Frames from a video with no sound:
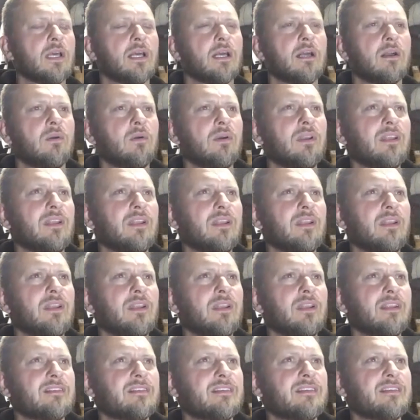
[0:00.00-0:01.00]
Well, it
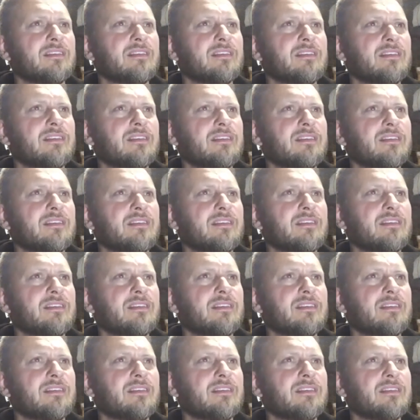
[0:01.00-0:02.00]
has been spoke
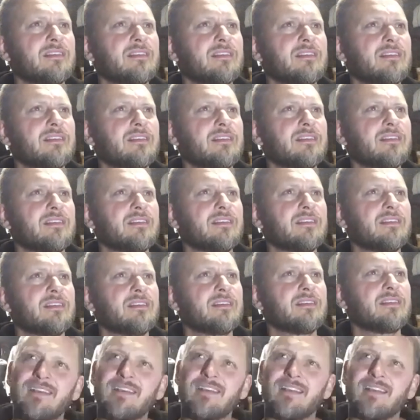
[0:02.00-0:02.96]
about a lot, and I think